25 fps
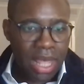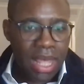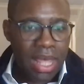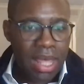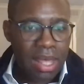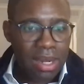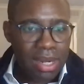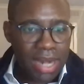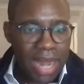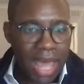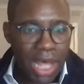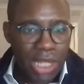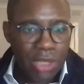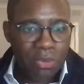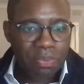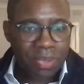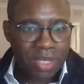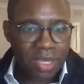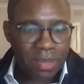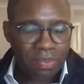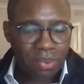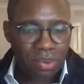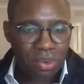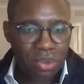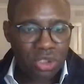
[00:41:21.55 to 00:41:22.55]
allowed
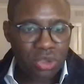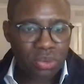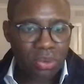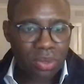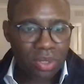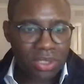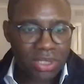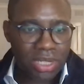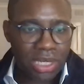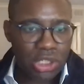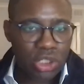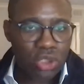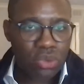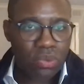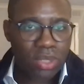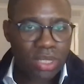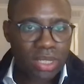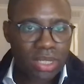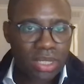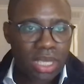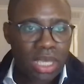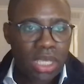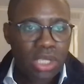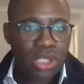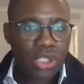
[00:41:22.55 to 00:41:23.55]
people to essentially